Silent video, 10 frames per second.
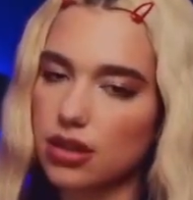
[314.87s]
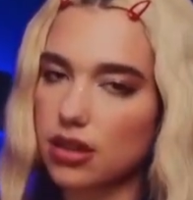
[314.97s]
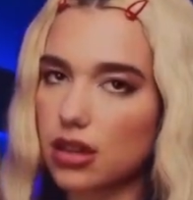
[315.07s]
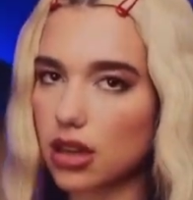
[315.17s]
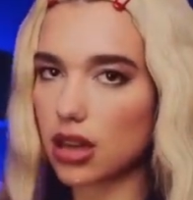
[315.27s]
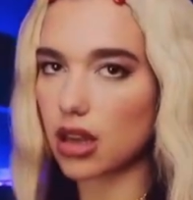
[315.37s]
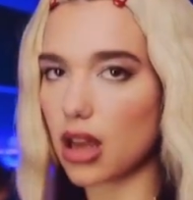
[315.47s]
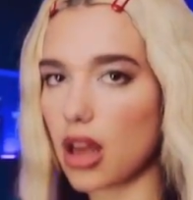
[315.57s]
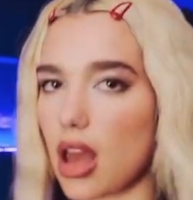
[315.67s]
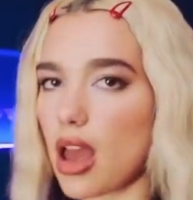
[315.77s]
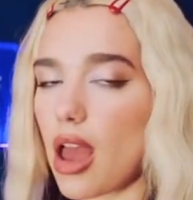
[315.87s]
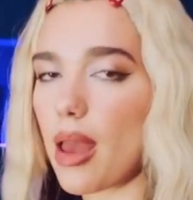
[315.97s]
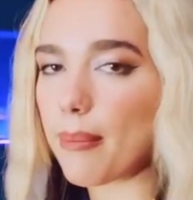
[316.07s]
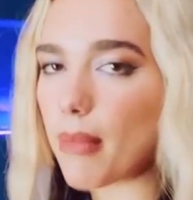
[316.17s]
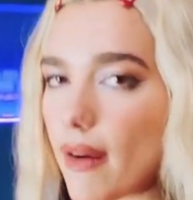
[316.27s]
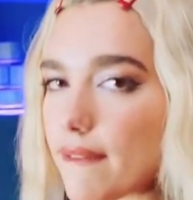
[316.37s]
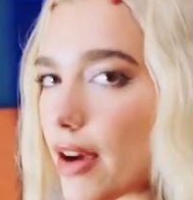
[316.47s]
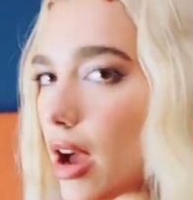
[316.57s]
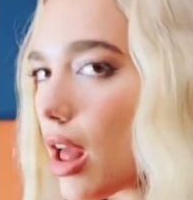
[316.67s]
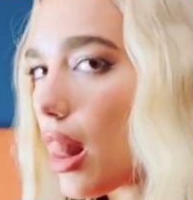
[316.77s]
Her abs.
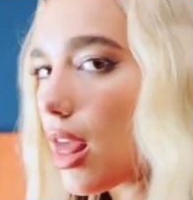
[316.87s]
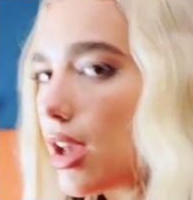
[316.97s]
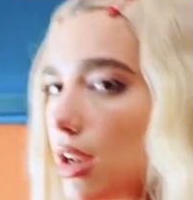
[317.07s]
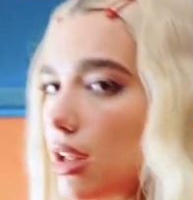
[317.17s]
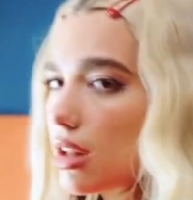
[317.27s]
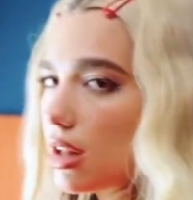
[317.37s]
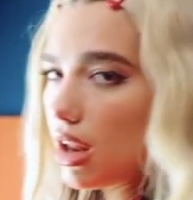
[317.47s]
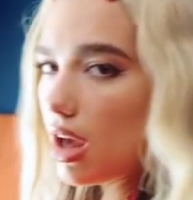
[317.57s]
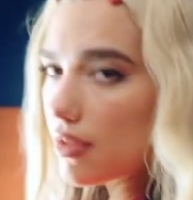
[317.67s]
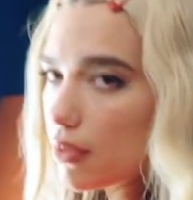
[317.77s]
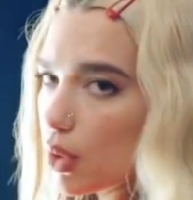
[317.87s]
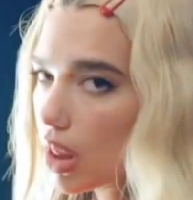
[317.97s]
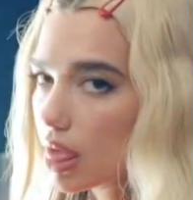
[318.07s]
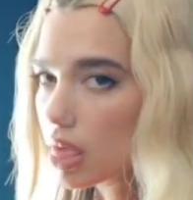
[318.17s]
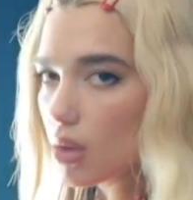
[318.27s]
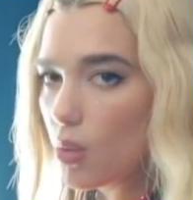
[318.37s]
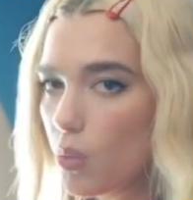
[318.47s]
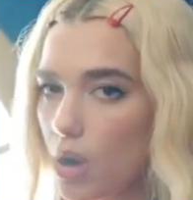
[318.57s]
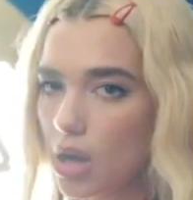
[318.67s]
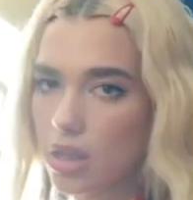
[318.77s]
Why is she doing
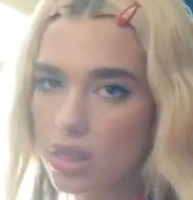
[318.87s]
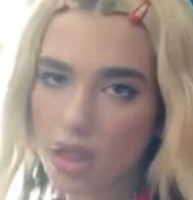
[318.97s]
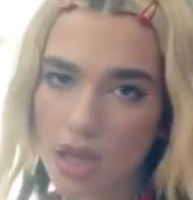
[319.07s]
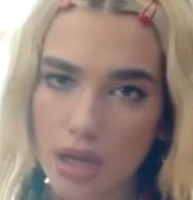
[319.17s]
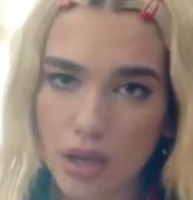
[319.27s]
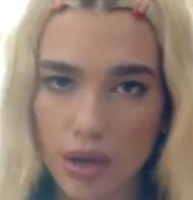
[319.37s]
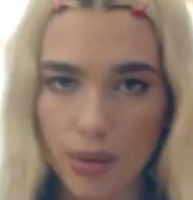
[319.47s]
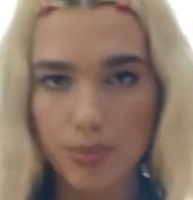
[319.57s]
what she,